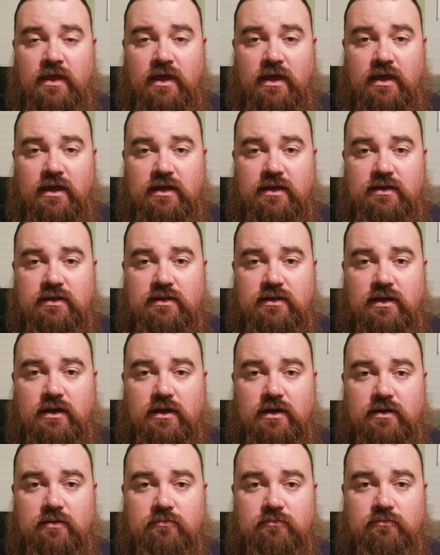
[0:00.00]
and
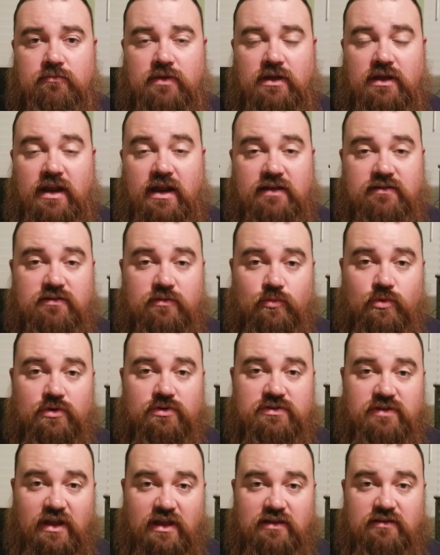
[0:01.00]
um, it had some real
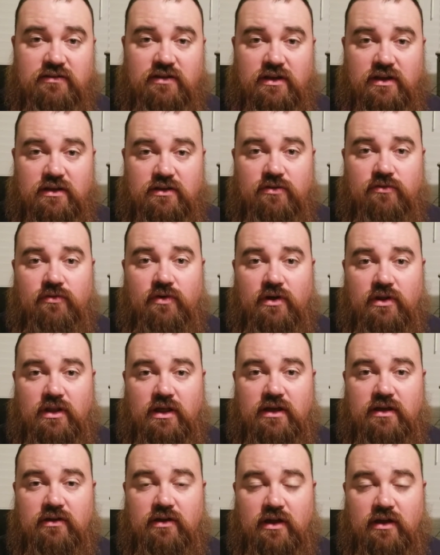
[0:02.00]
stakes in it. You felt
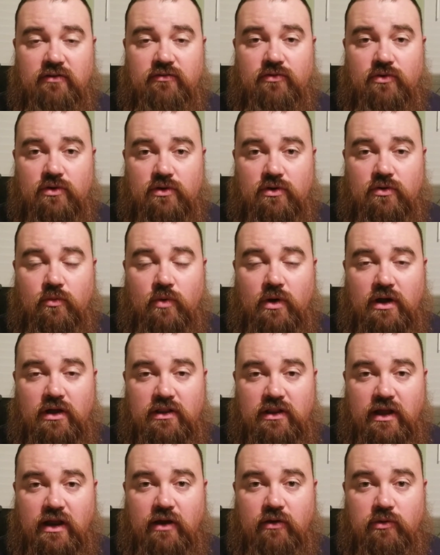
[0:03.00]
like eh, for a little while
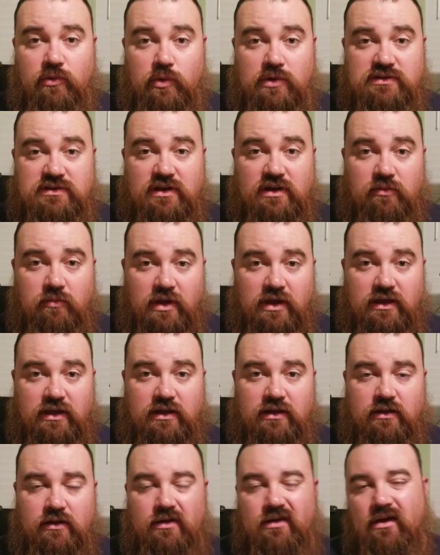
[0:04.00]
that Harry wasn't going to make
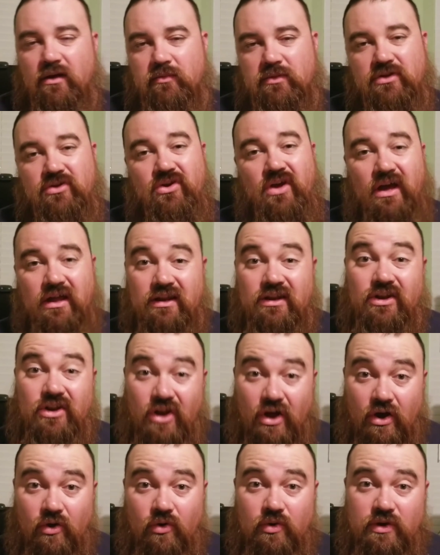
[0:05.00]
it. I mean, you kind of
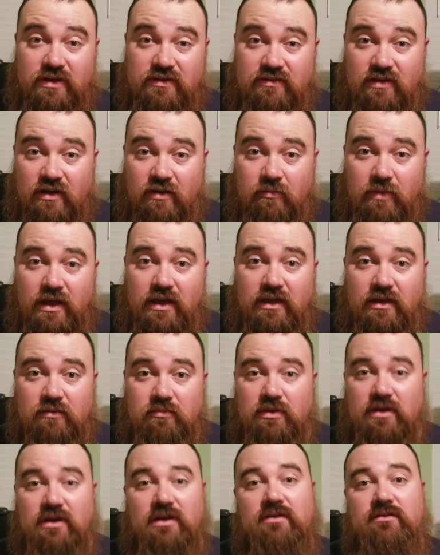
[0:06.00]
know he's going to make it
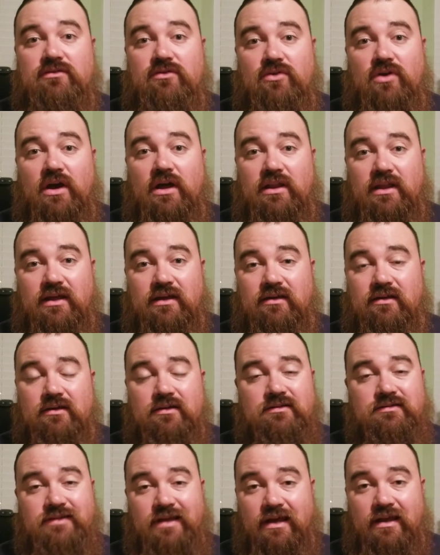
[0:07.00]
because you got like
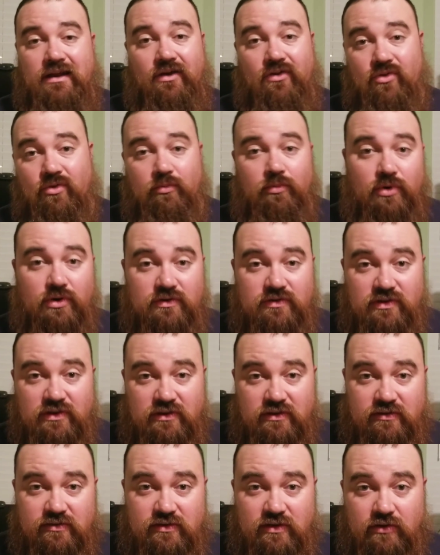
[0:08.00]
ten other books in
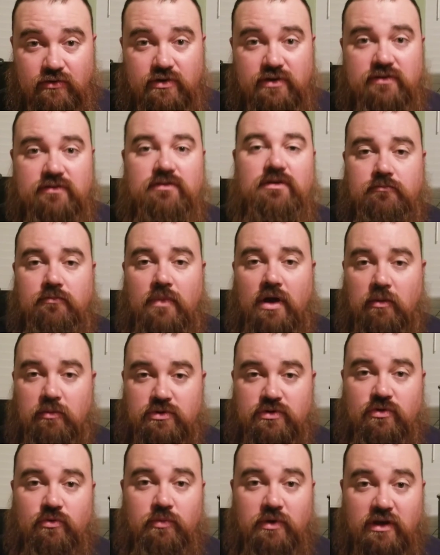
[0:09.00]
the series. I'm
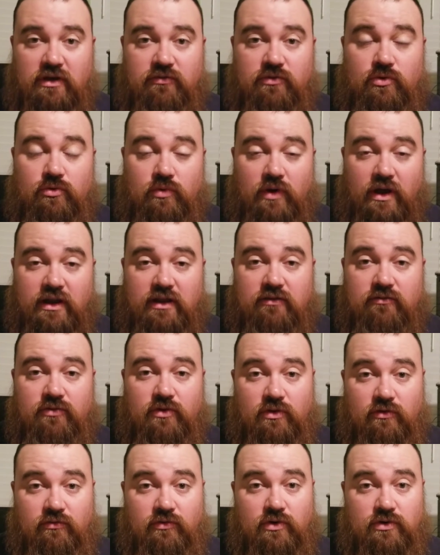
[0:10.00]
assuming if you read it for
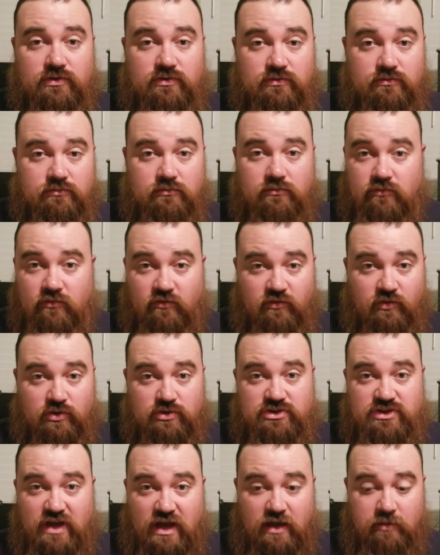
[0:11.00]
the first
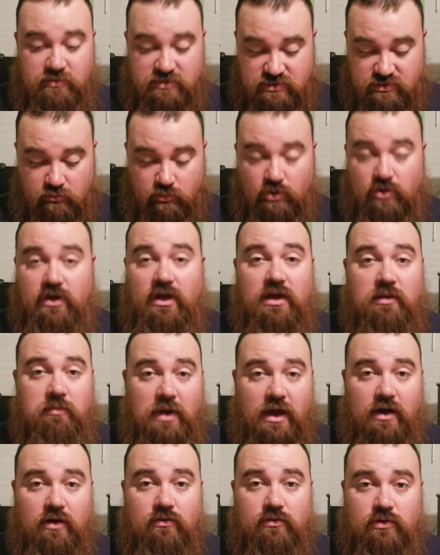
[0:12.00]
first time as the book came
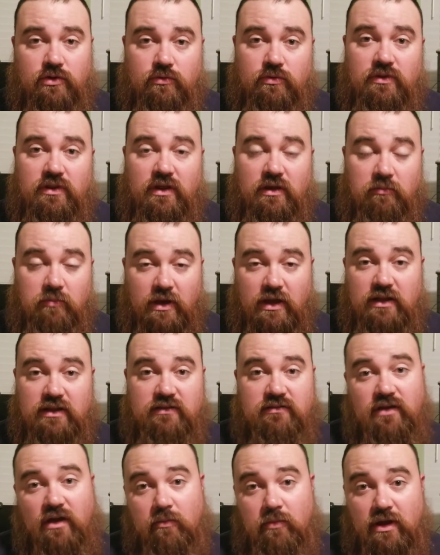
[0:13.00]
out, you would think, man, this
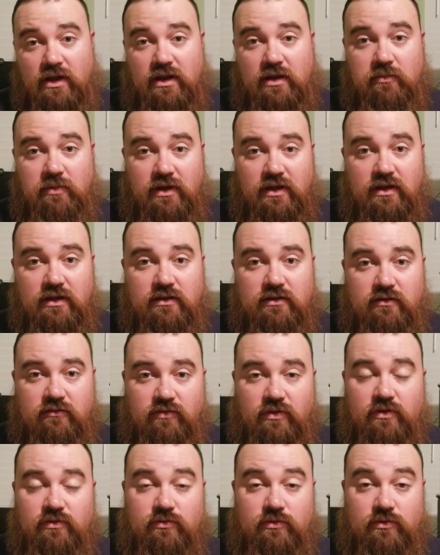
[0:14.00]
guy might not make it if
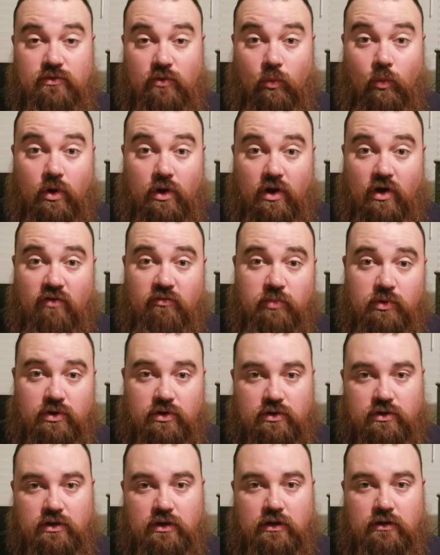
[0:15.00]
this was a one-off
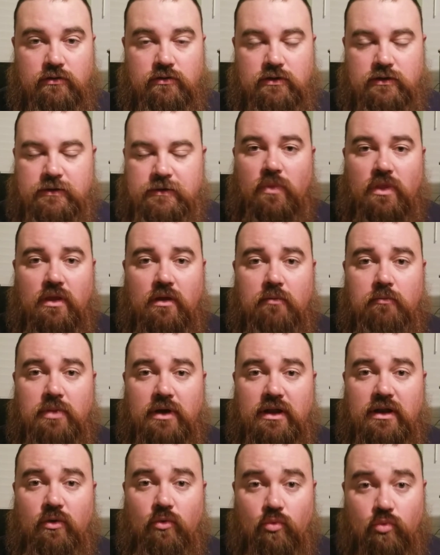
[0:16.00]
book, you know
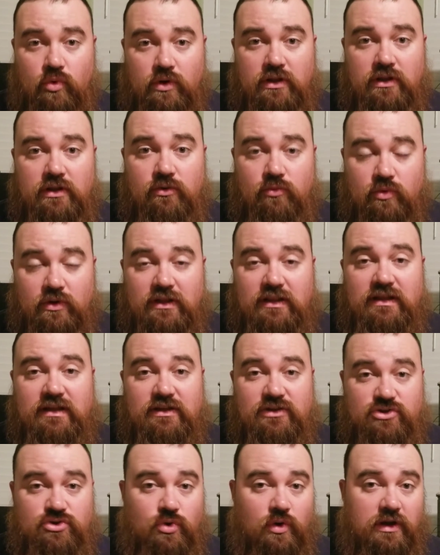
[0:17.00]
but really, really
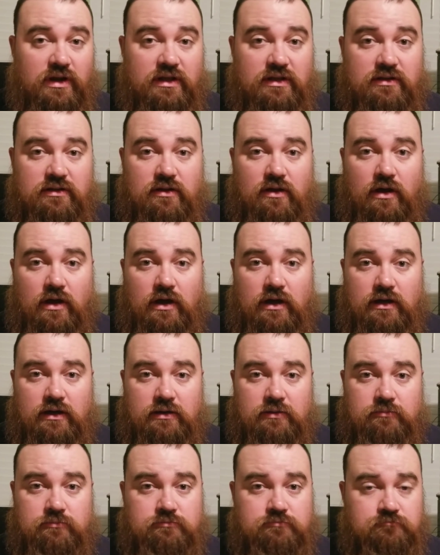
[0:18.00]
enjoyed it.
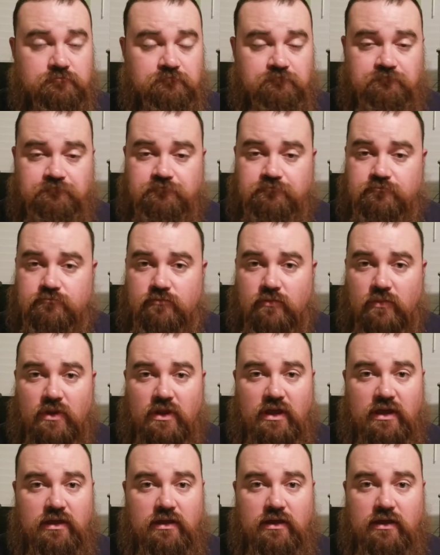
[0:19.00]
Um,
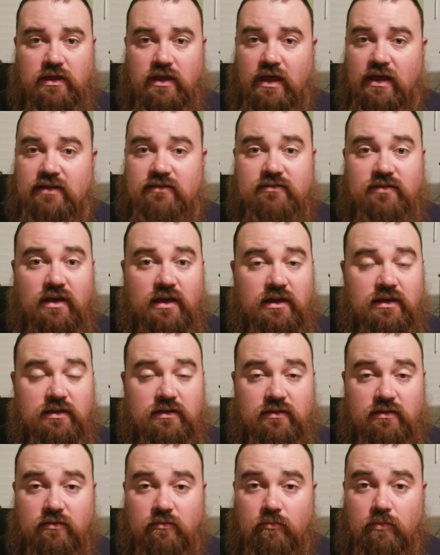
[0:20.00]
can't
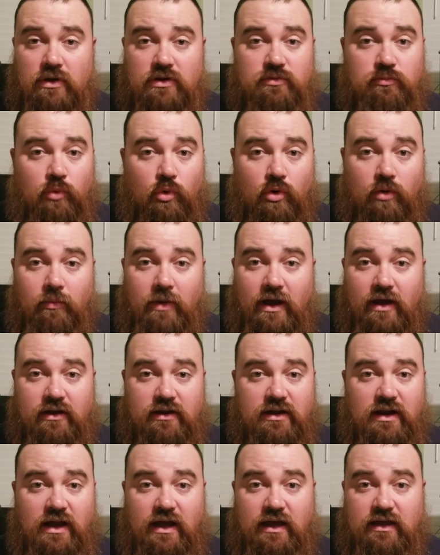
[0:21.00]
say much more about
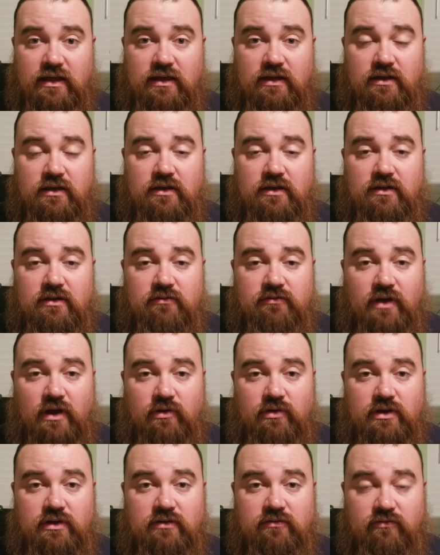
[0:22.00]
it. I
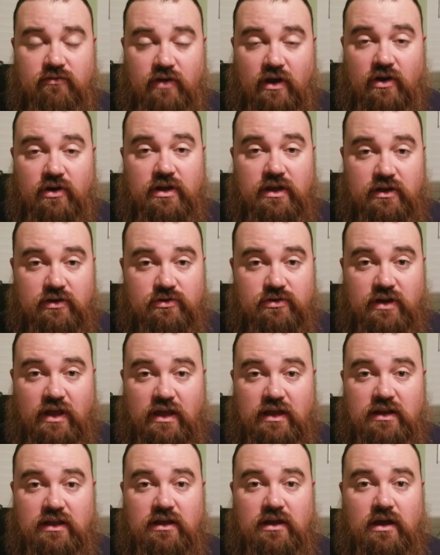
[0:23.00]
found it very
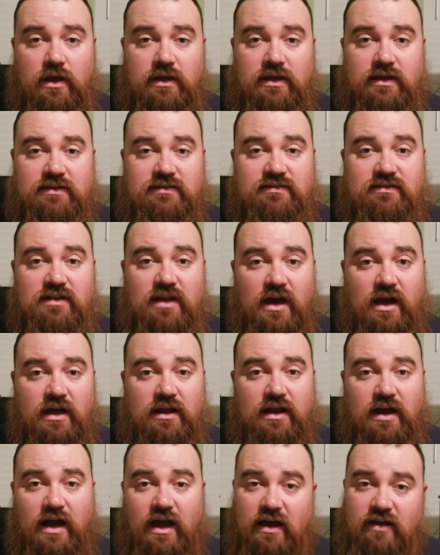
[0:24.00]
entertaining. It's not
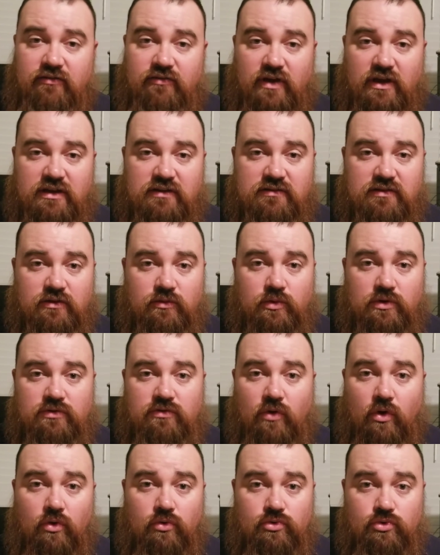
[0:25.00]
high fantasy where it's
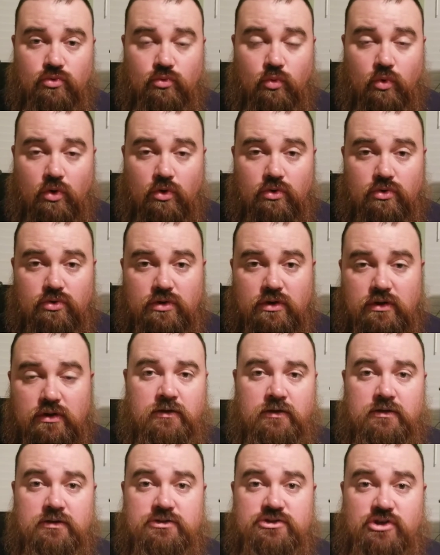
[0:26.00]
a whole new world.
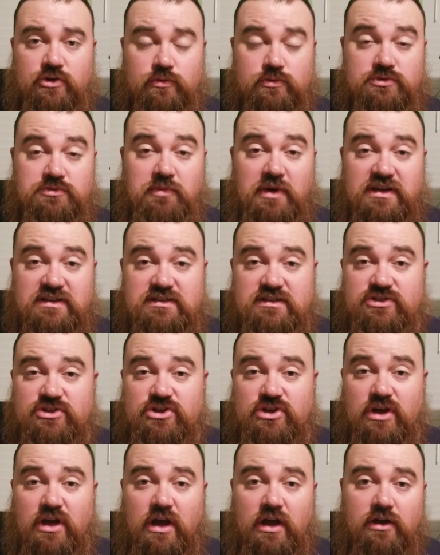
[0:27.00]
So it was based in
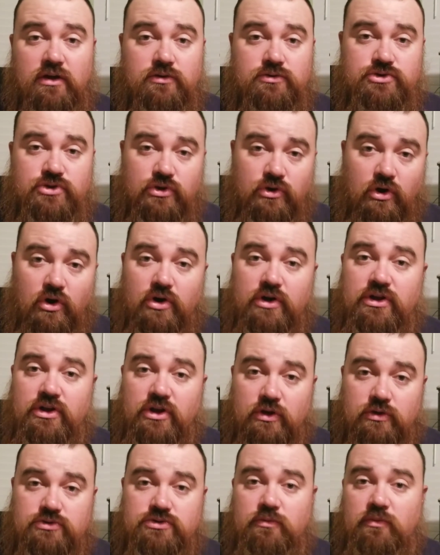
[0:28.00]
Chicago, so you already
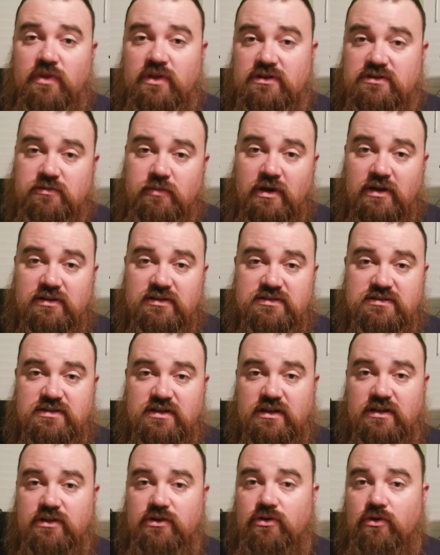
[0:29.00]
know some things about the
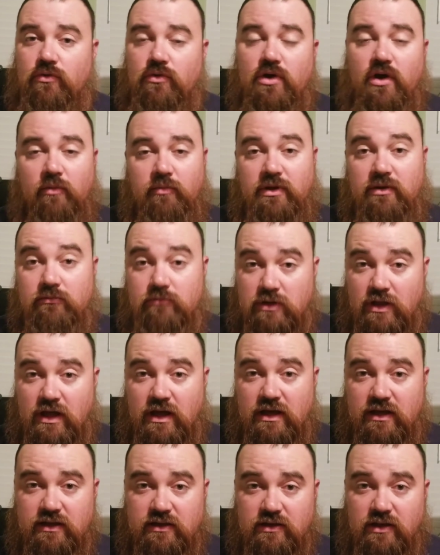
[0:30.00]
city. You don't come in
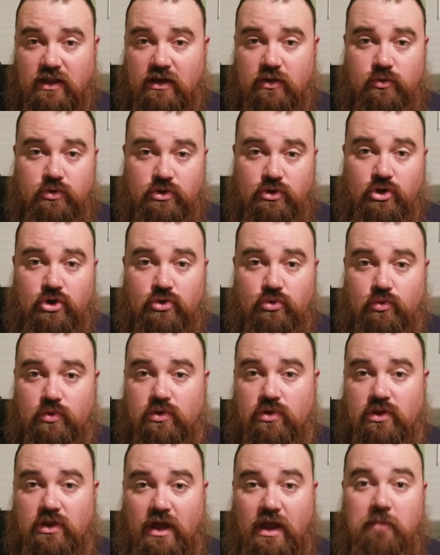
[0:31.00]
blind like you do with
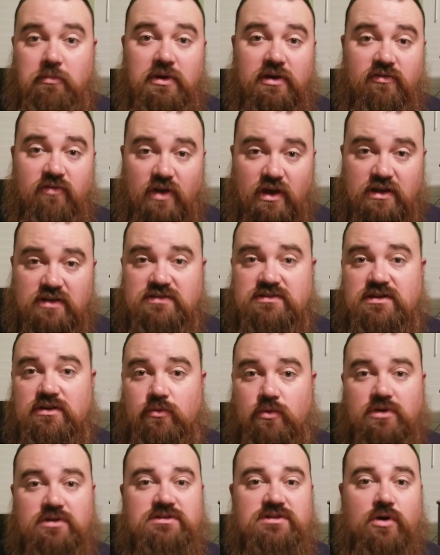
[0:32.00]
epic fantasy
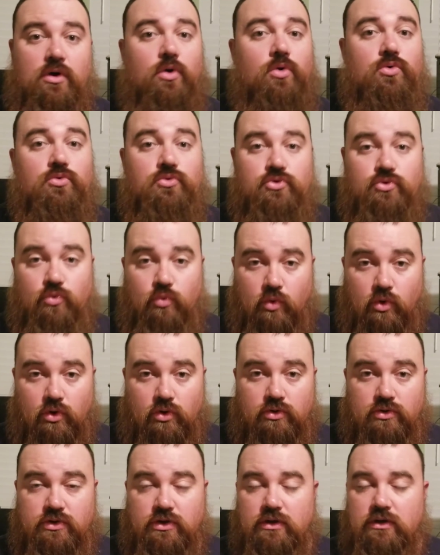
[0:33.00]
where it's a whole new
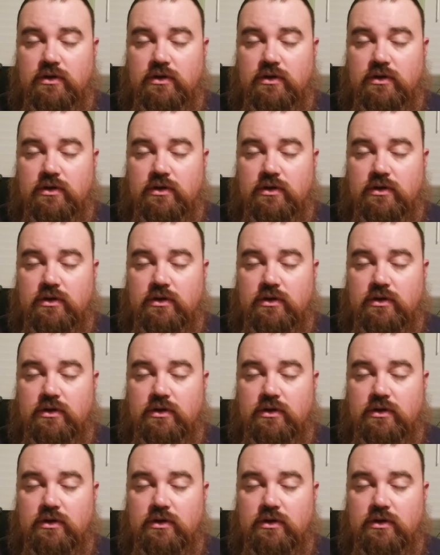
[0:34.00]
world.